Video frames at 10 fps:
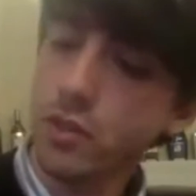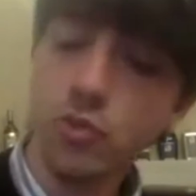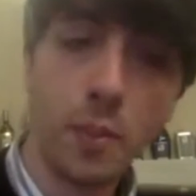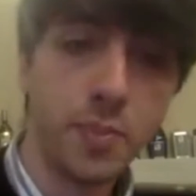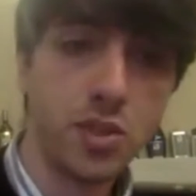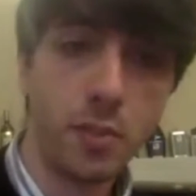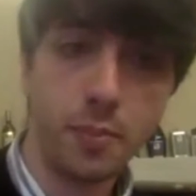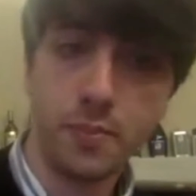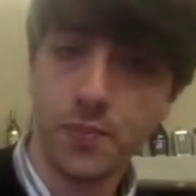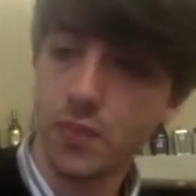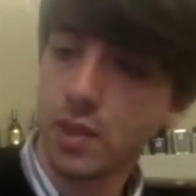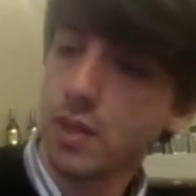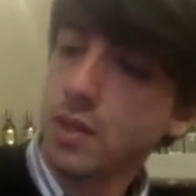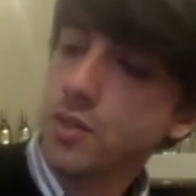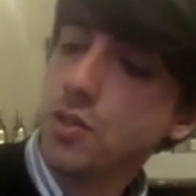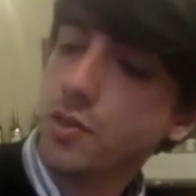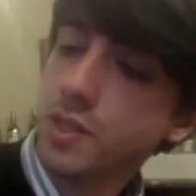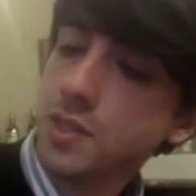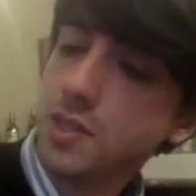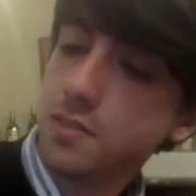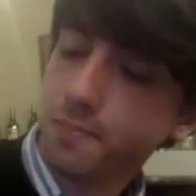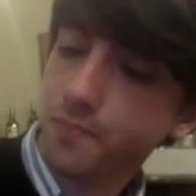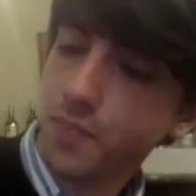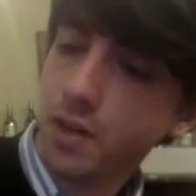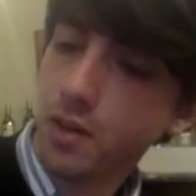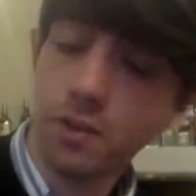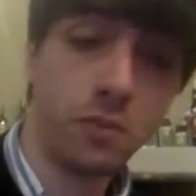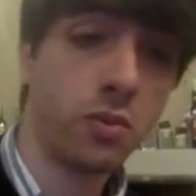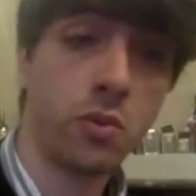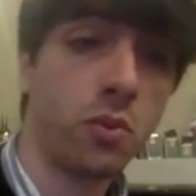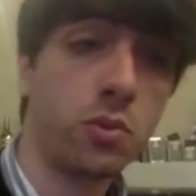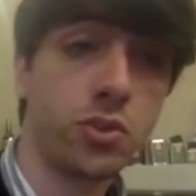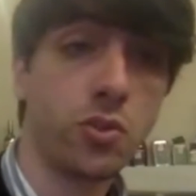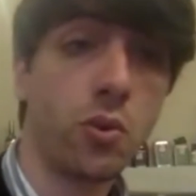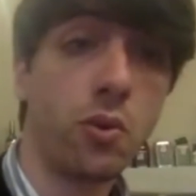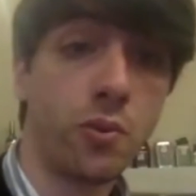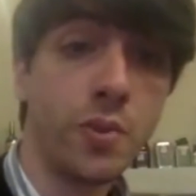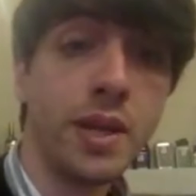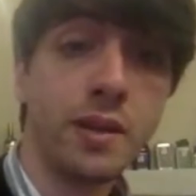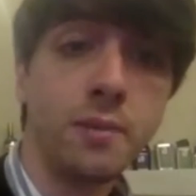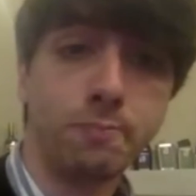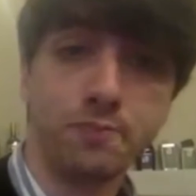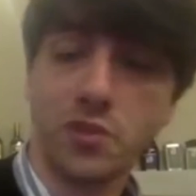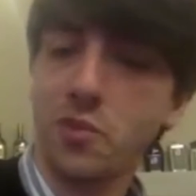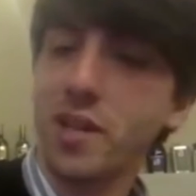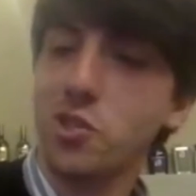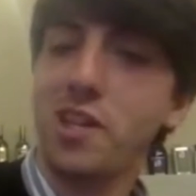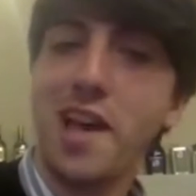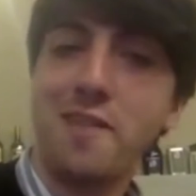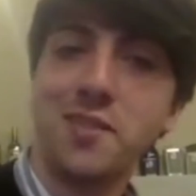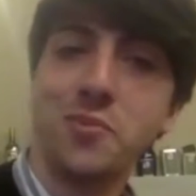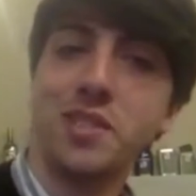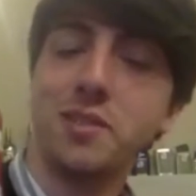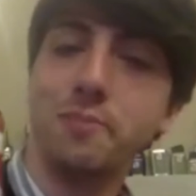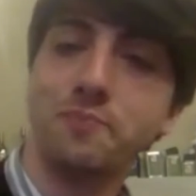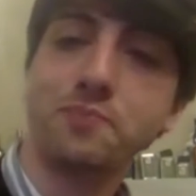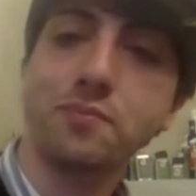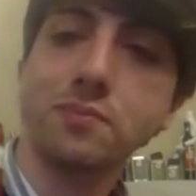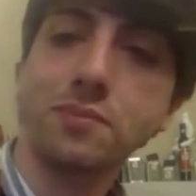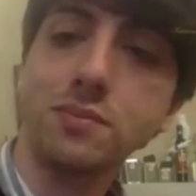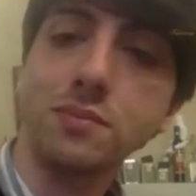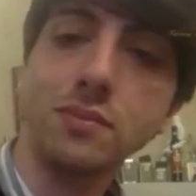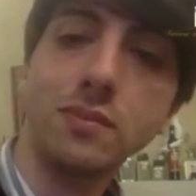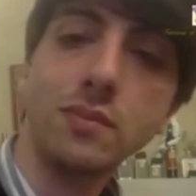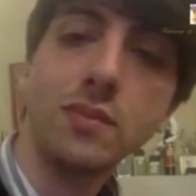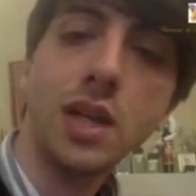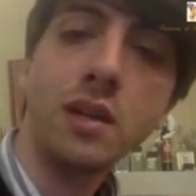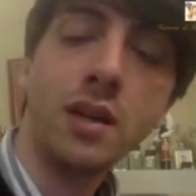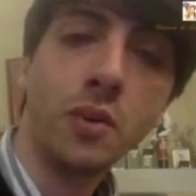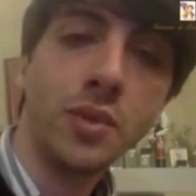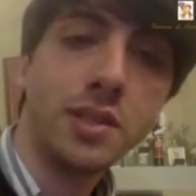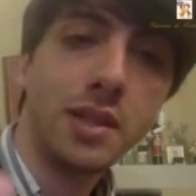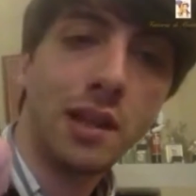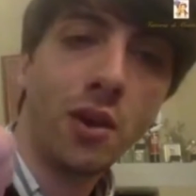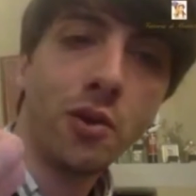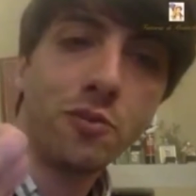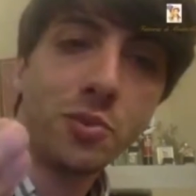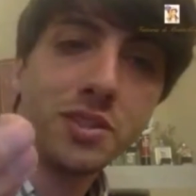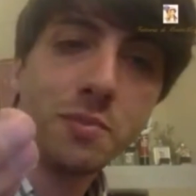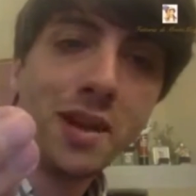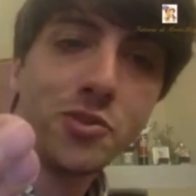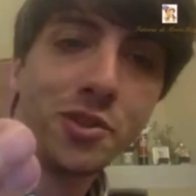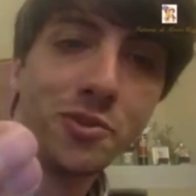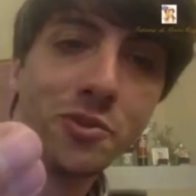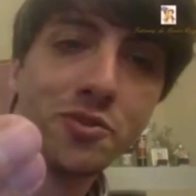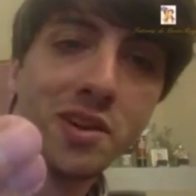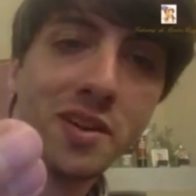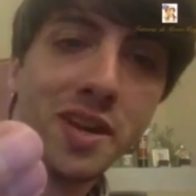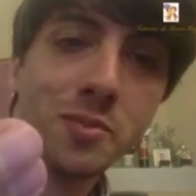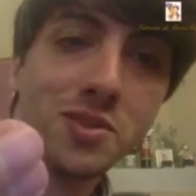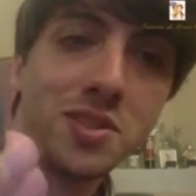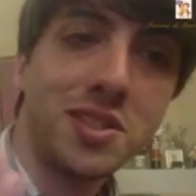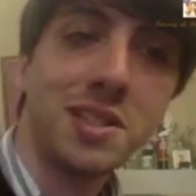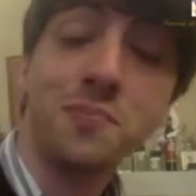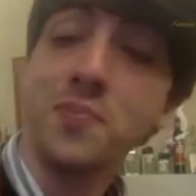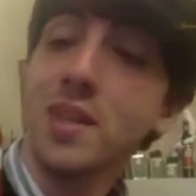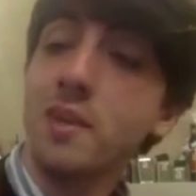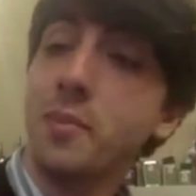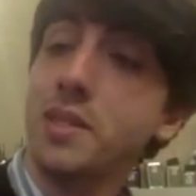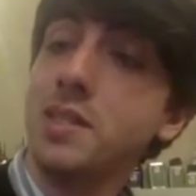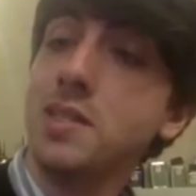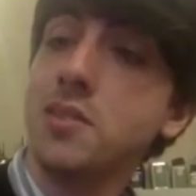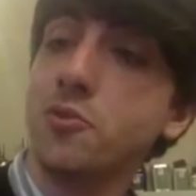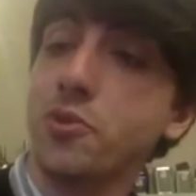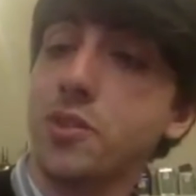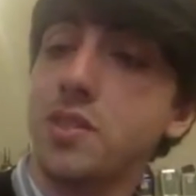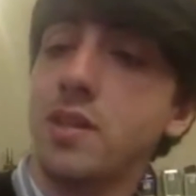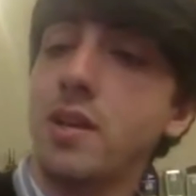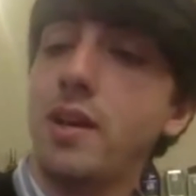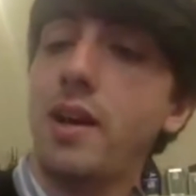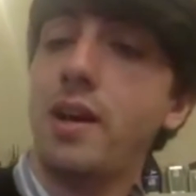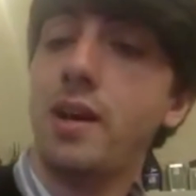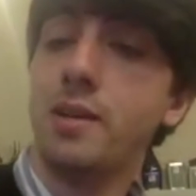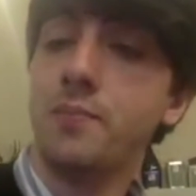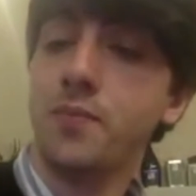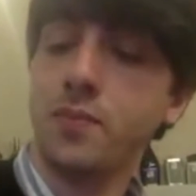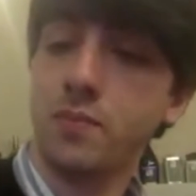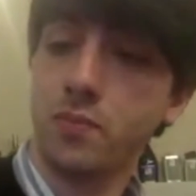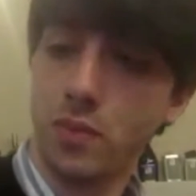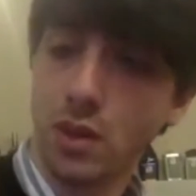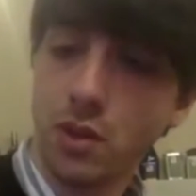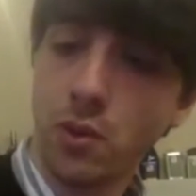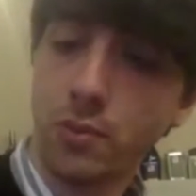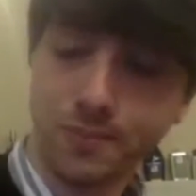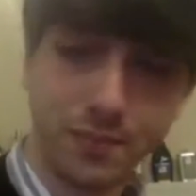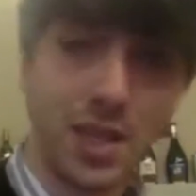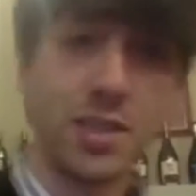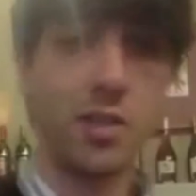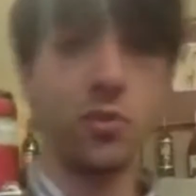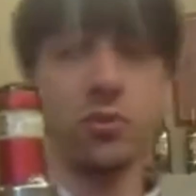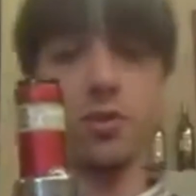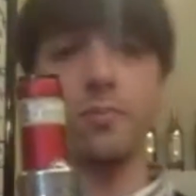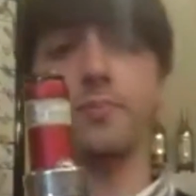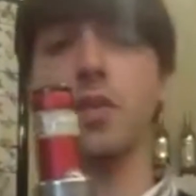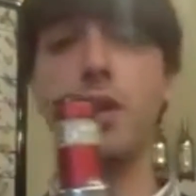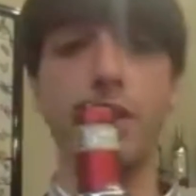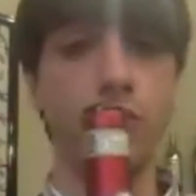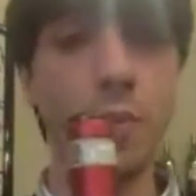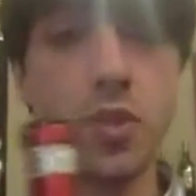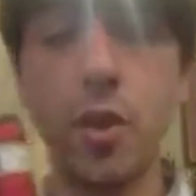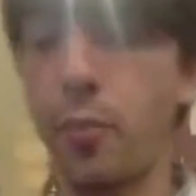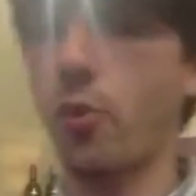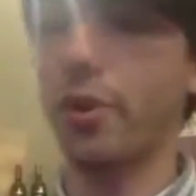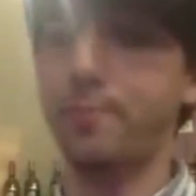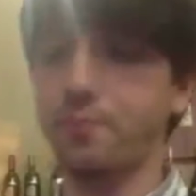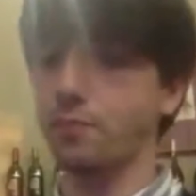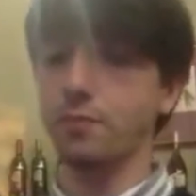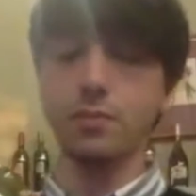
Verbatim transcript: drop stop. So this is um, also called ring. We actually have it with the, uh, with the logo of Montemaggio. I don't know if you are able to see it, but this is, of course, um, called, as I told you, uh, drop stop or